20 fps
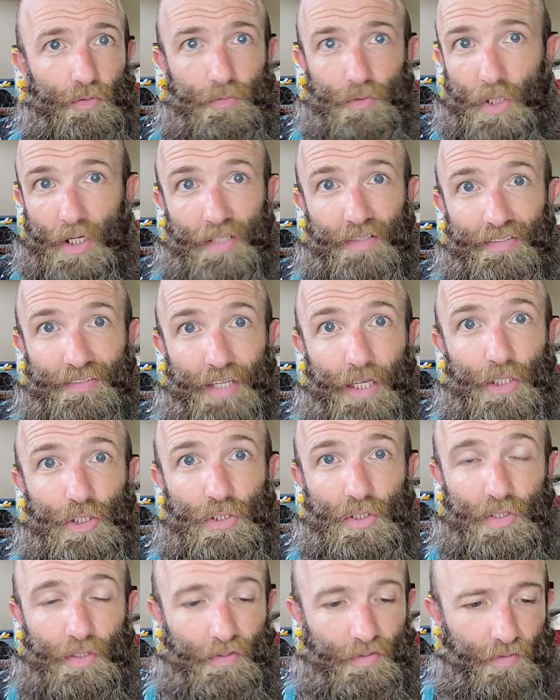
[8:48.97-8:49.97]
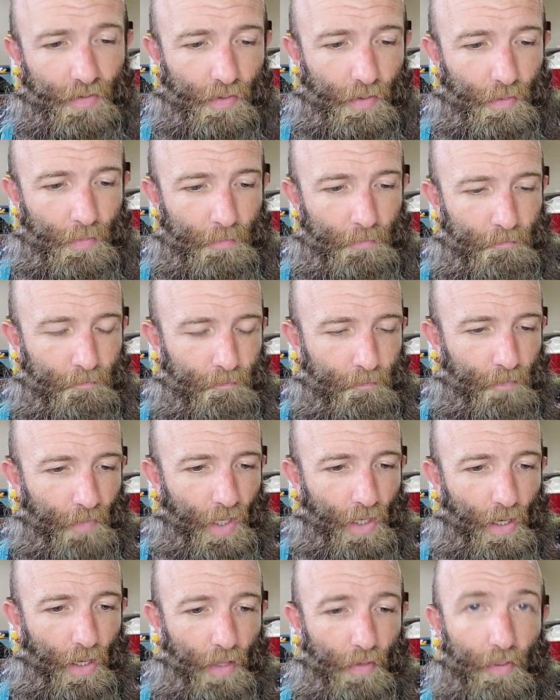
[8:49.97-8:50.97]
train stations.
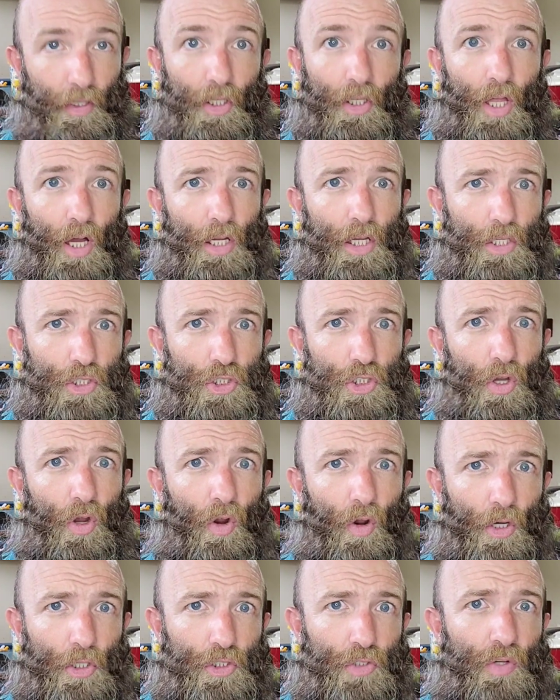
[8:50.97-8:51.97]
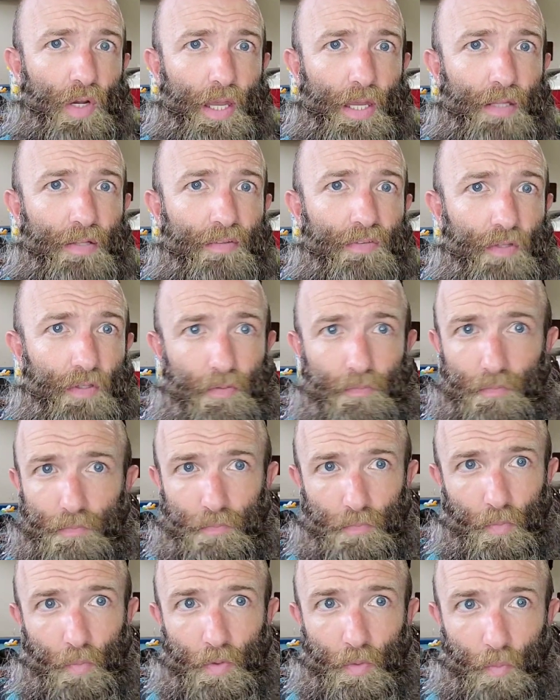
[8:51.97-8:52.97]
The luggage car trains,
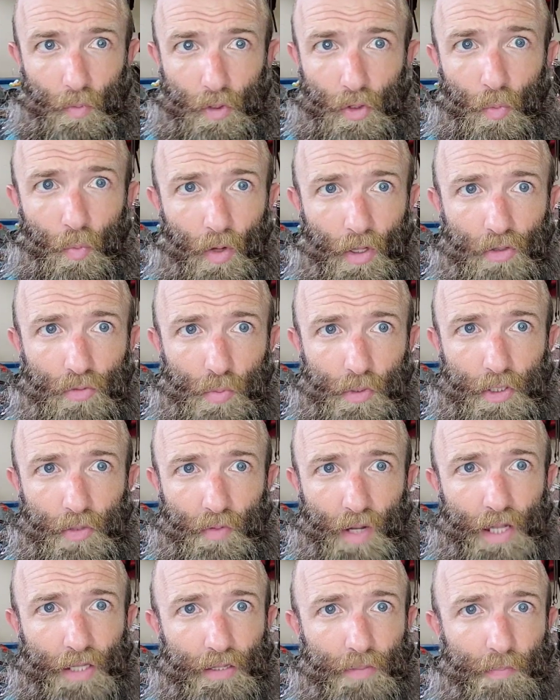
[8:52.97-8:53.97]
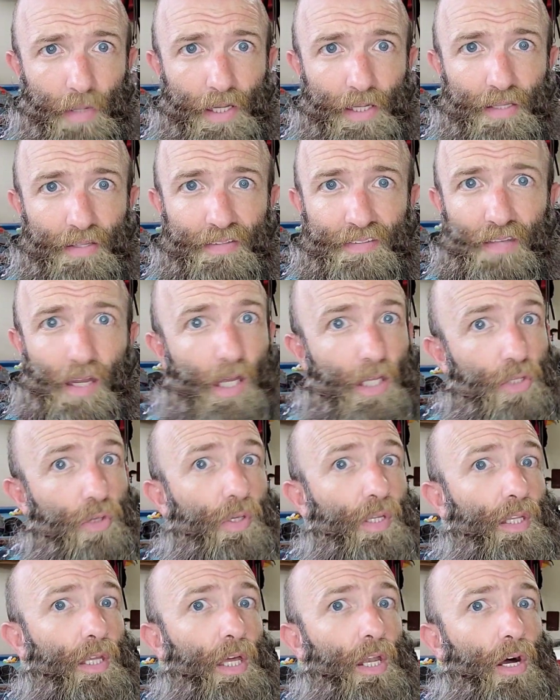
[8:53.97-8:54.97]
with the ones where you rack the bike inside,
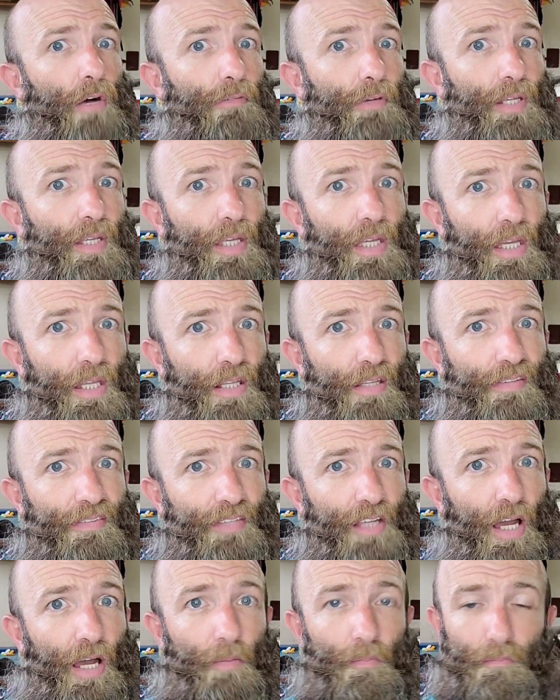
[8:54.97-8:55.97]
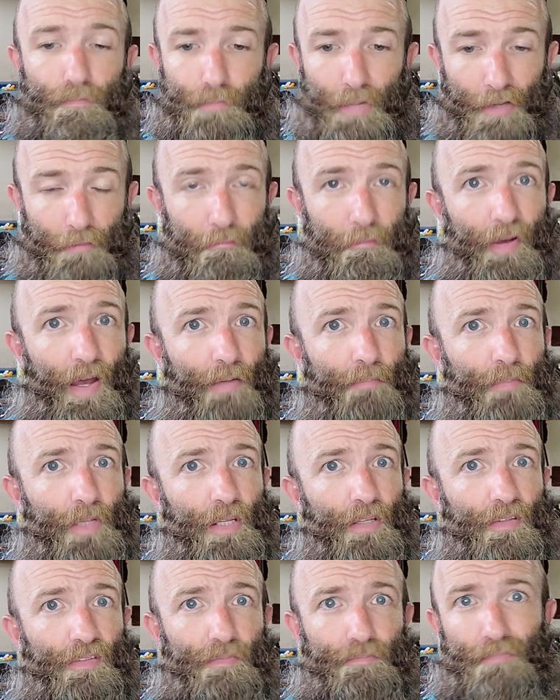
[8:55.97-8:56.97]
you can get off at any stop, about 5
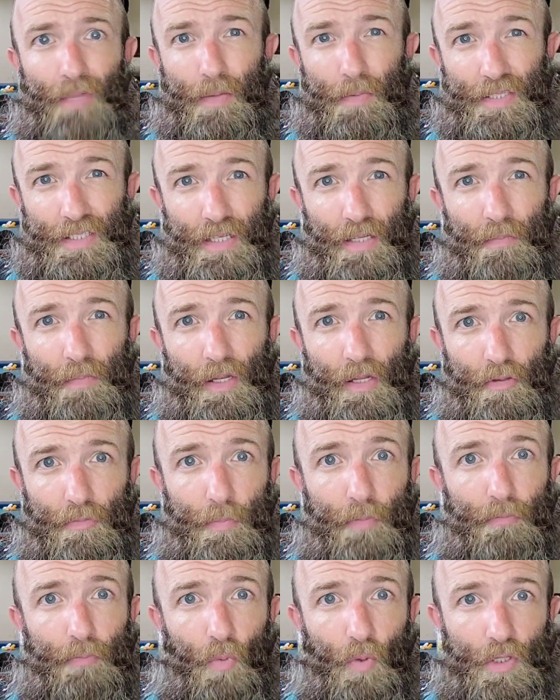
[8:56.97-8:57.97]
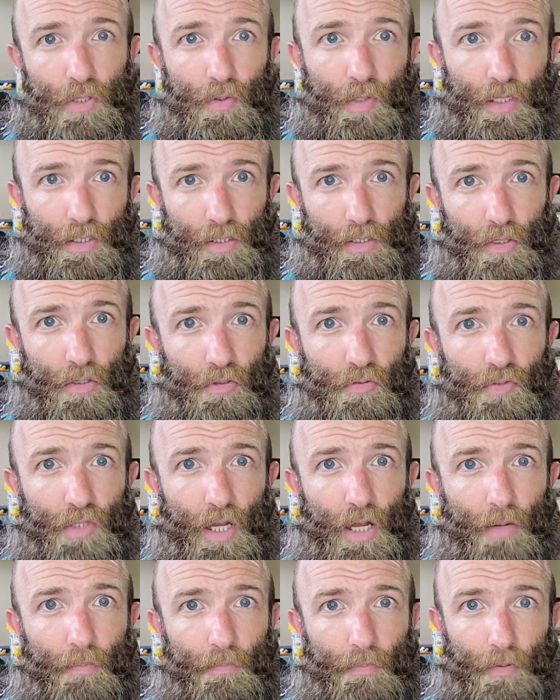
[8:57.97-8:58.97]
minutes, maybe 10 minutes before you get to your
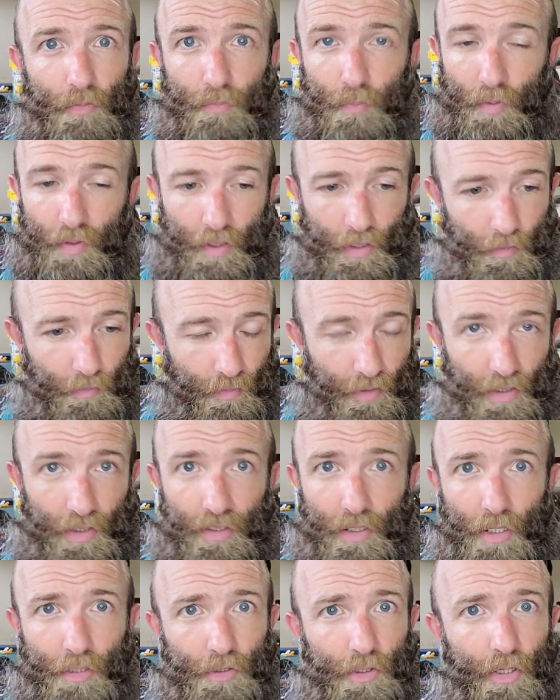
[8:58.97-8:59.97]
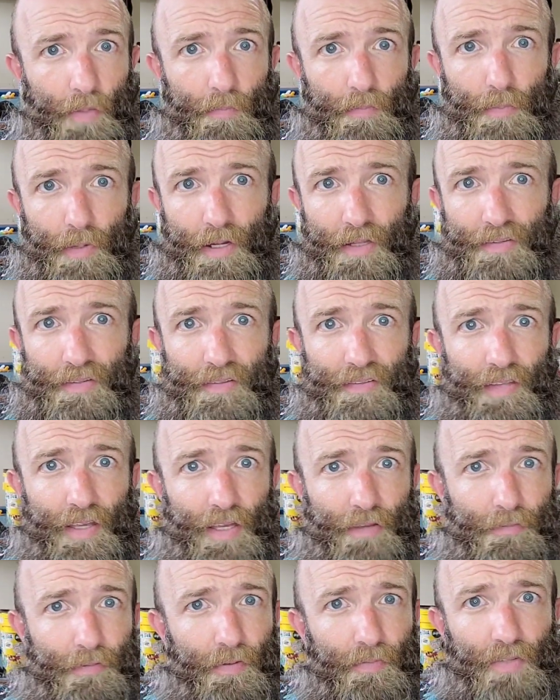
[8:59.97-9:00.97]
stop. But when the conductor comes by and says,
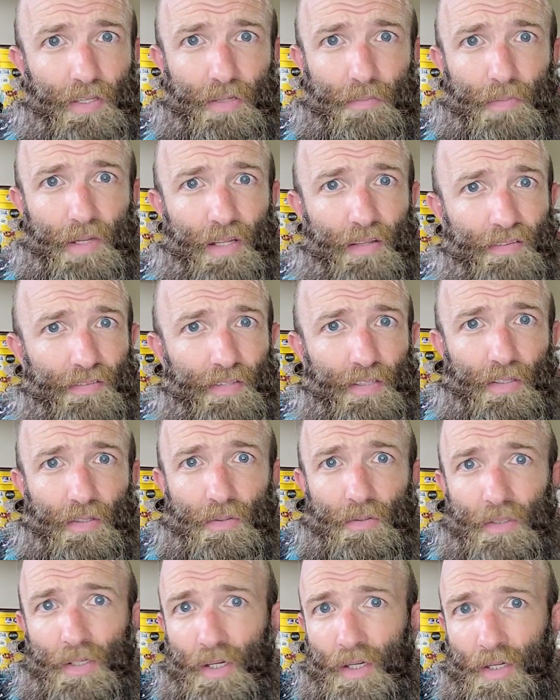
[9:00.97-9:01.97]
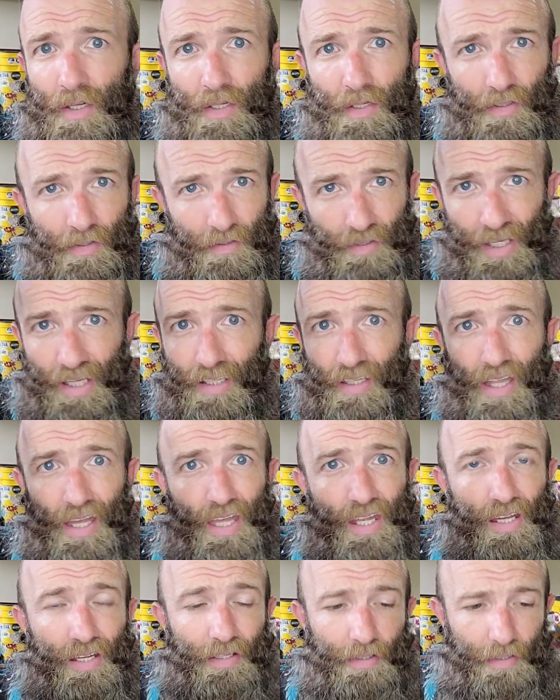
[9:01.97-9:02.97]
hey, 15 minutes till
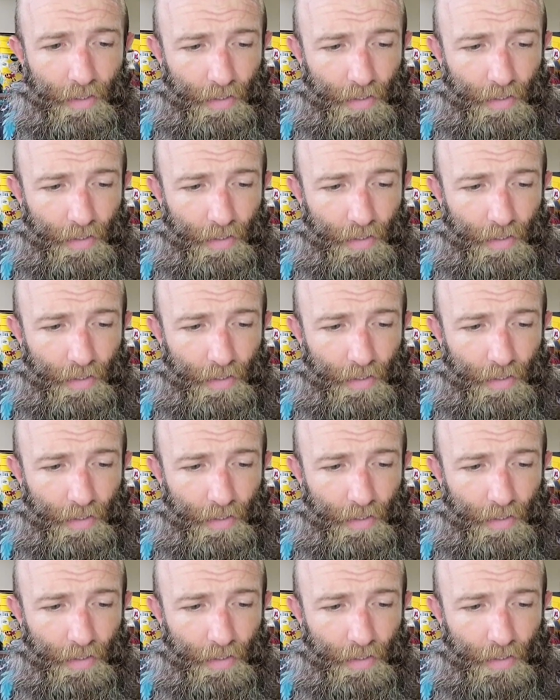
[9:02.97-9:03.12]
Atlanta,